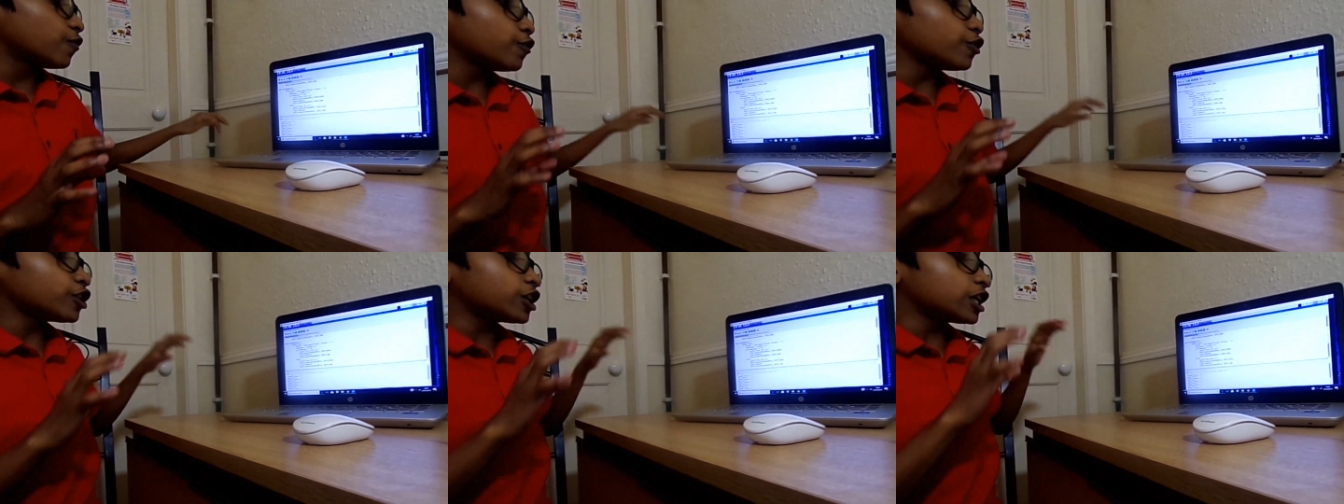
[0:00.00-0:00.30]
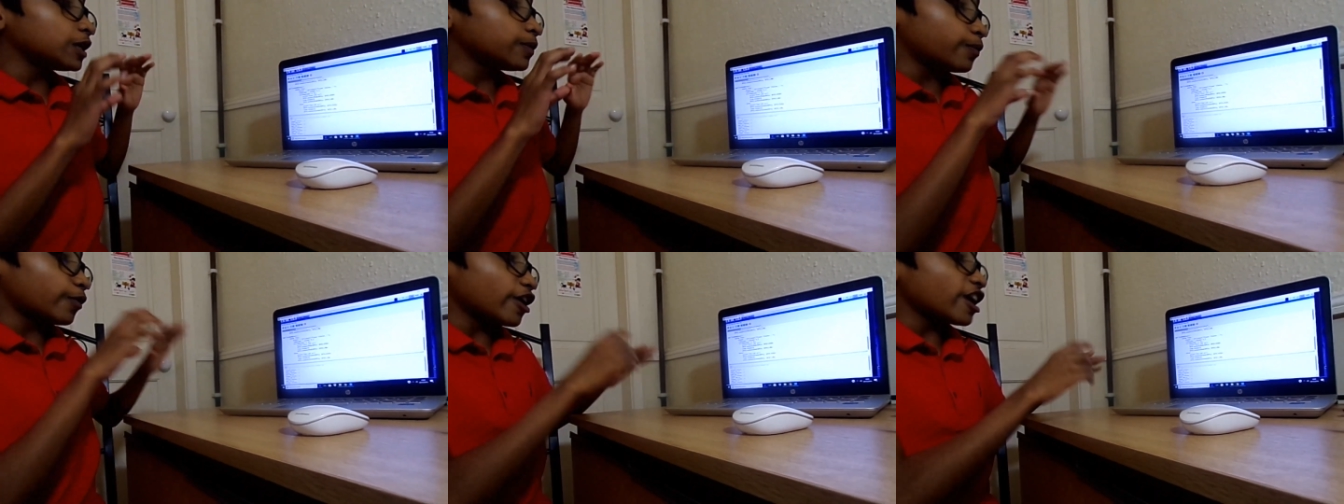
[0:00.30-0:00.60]
you
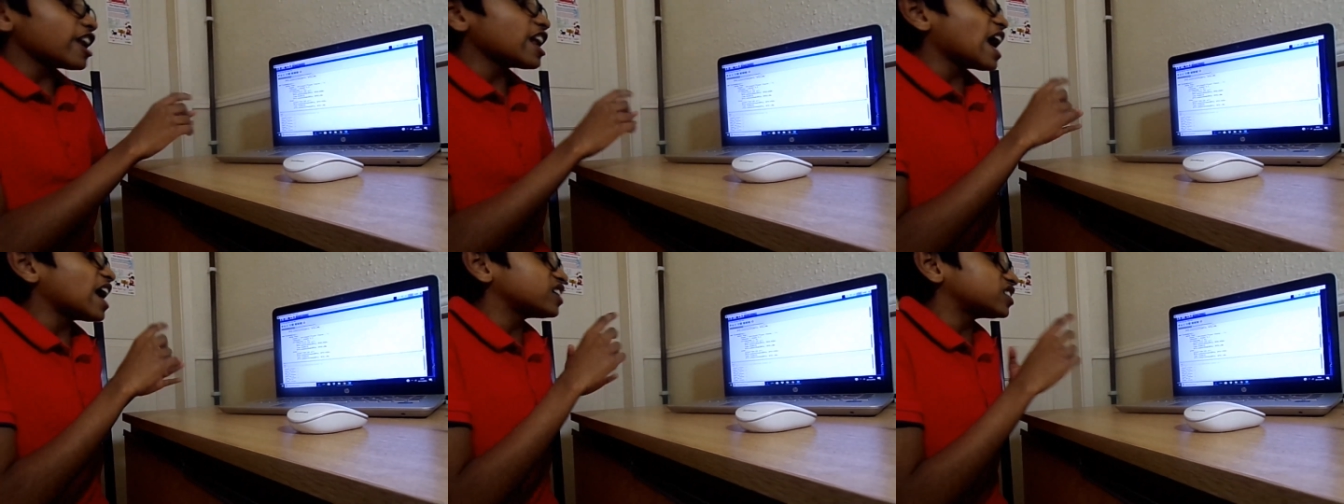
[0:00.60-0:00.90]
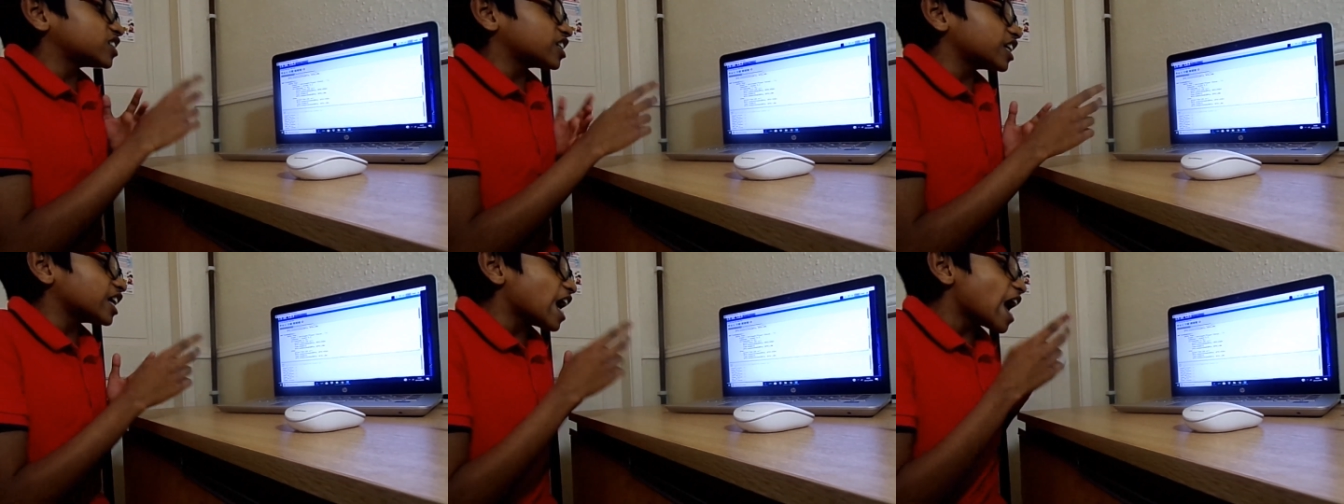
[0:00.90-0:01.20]
keep on
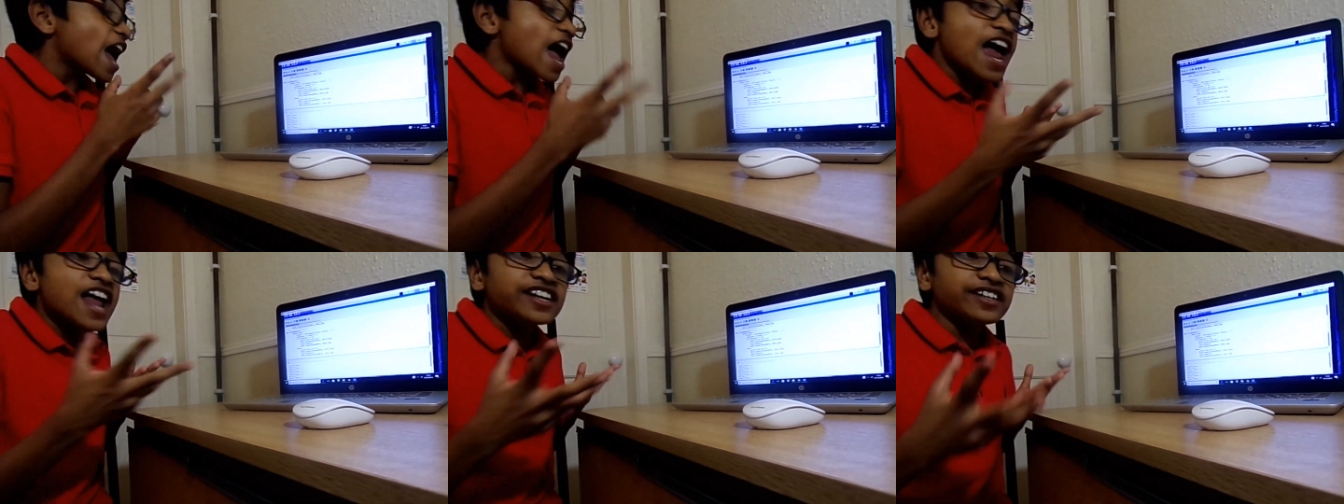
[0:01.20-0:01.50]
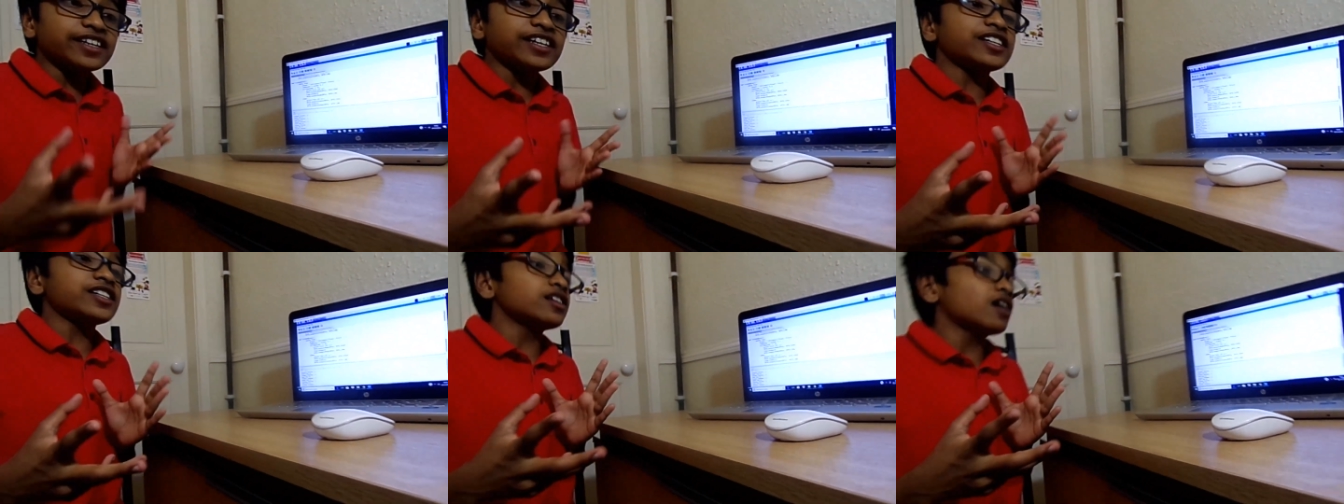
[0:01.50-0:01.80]
asking
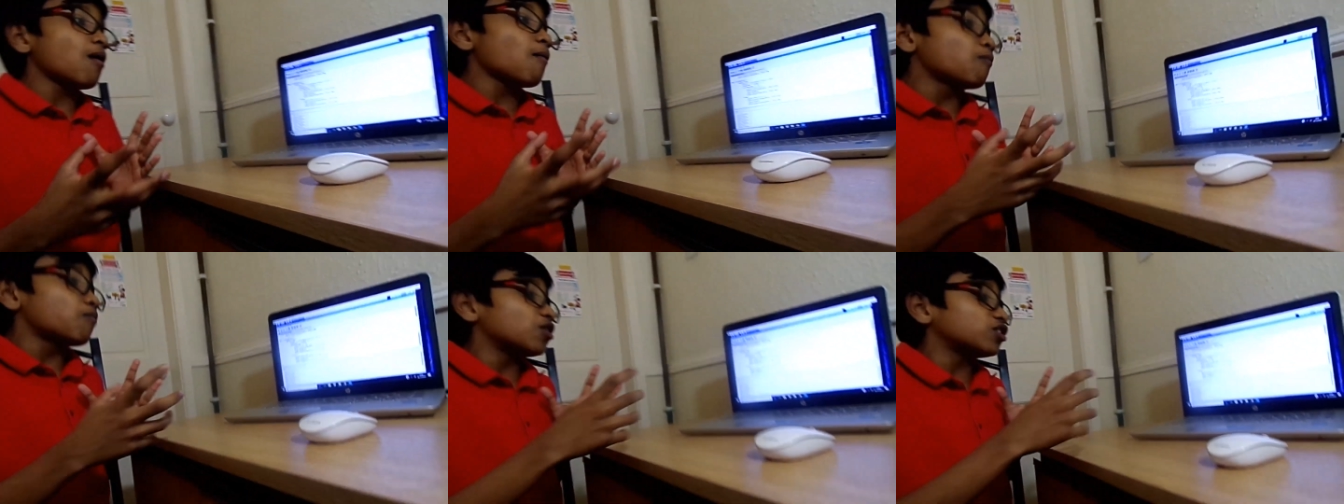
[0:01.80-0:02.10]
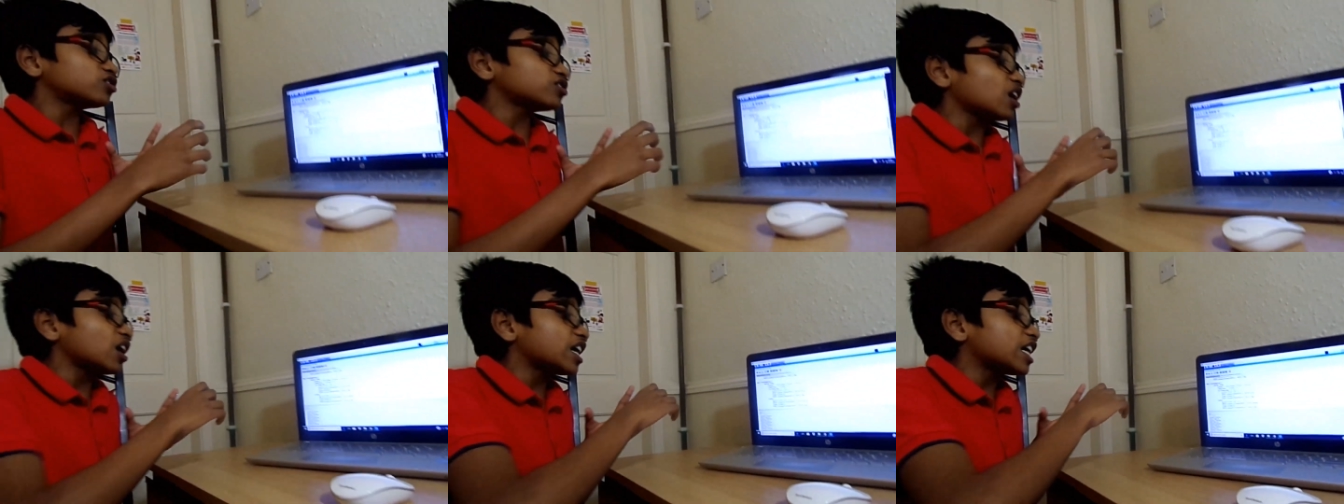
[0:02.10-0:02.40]
any
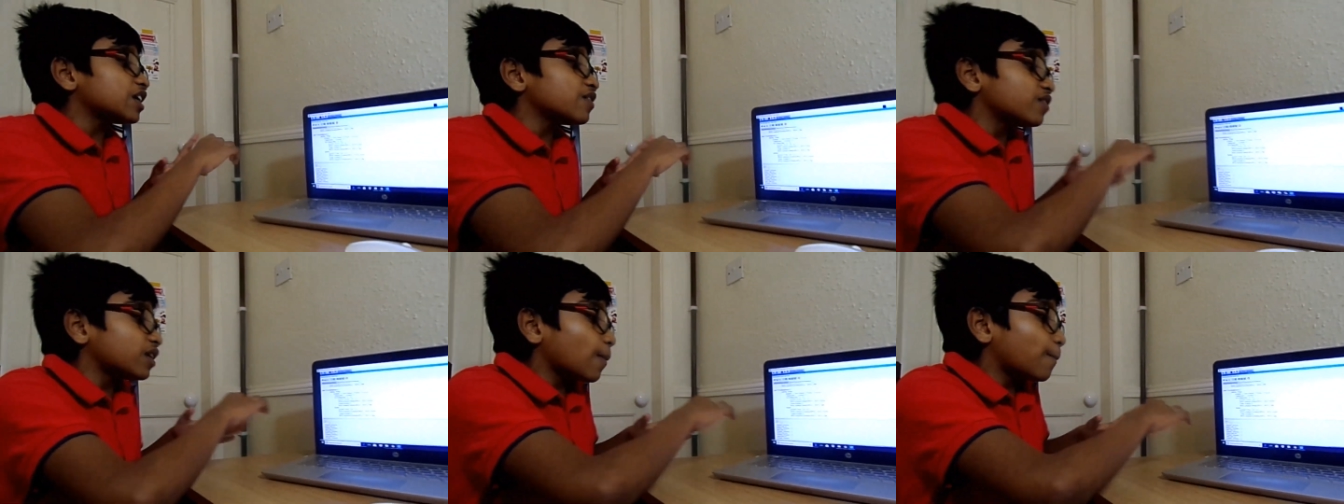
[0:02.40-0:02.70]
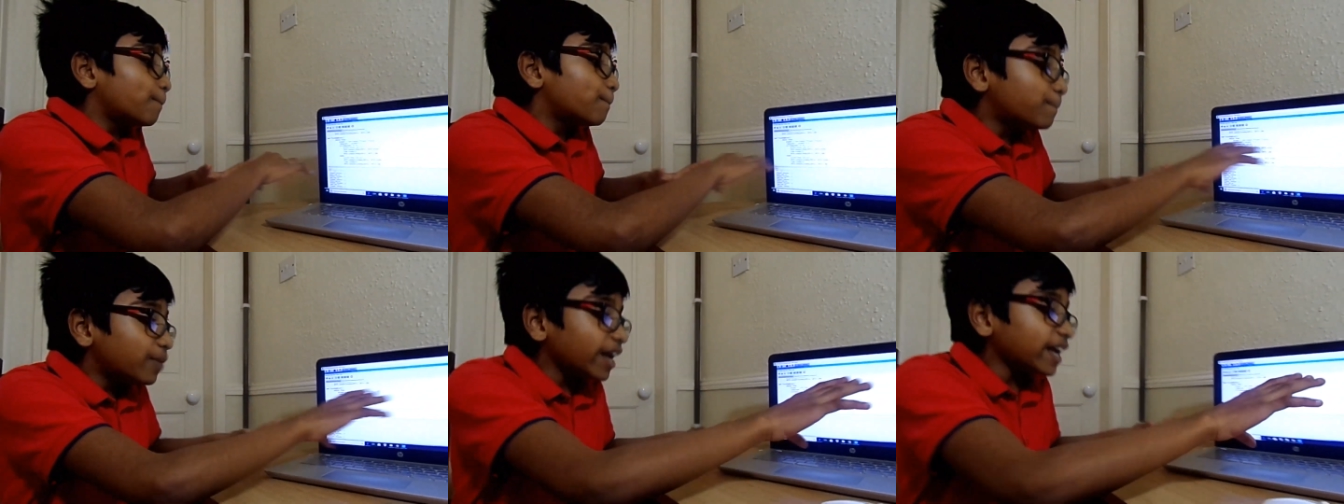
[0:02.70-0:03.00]
numbers, even a
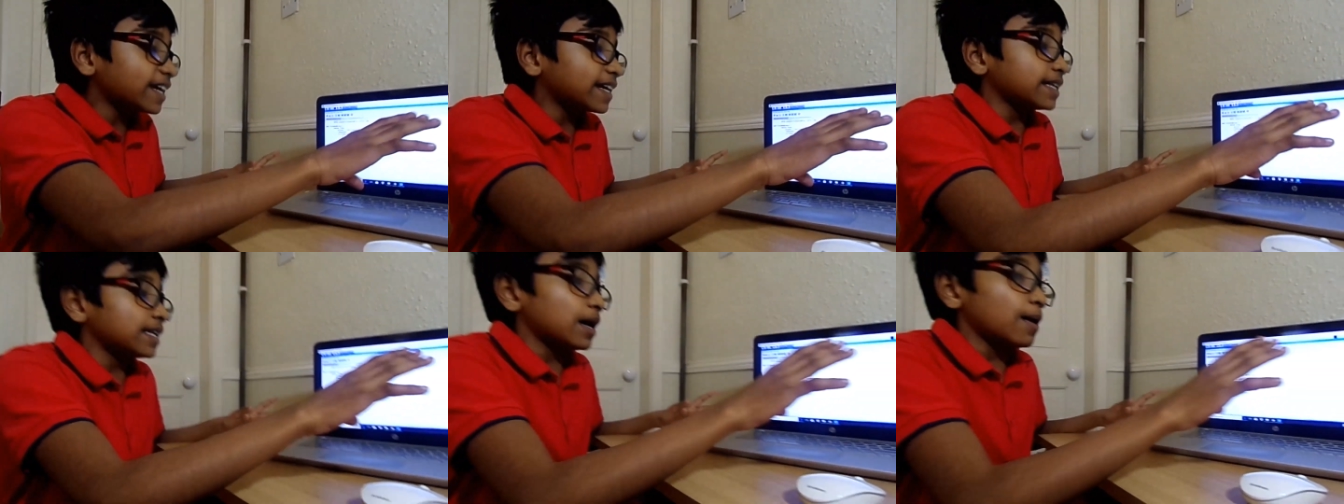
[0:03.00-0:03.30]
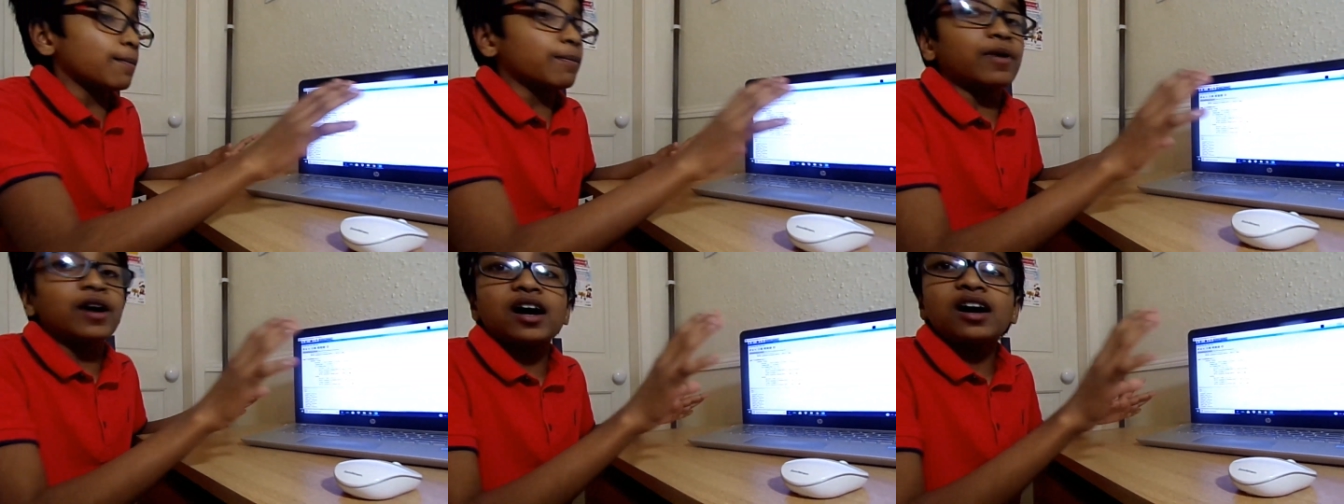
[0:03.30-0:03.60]
big
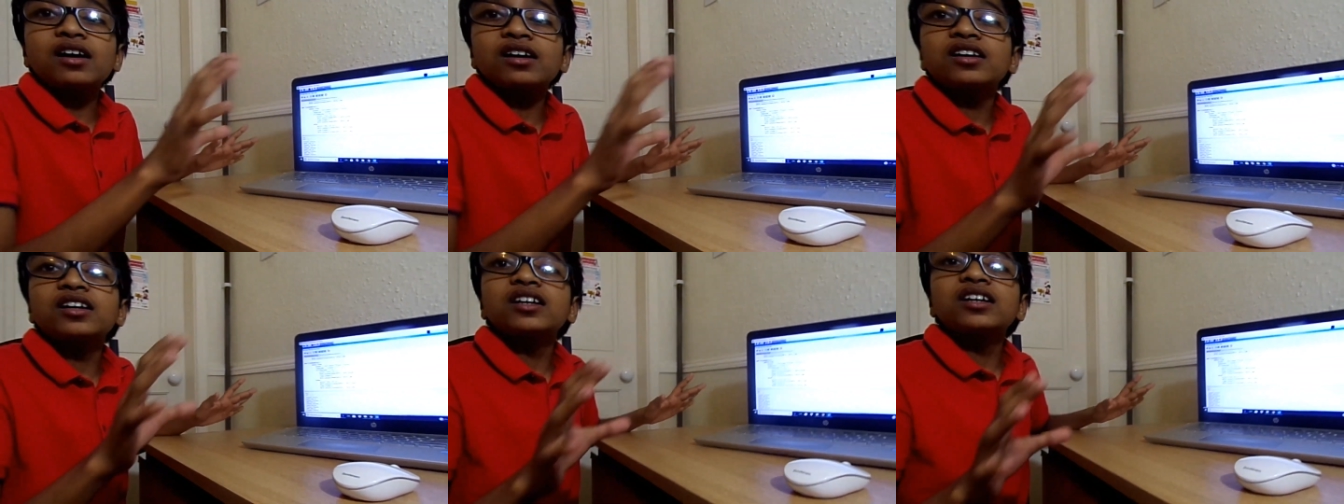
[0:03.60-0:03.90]
number,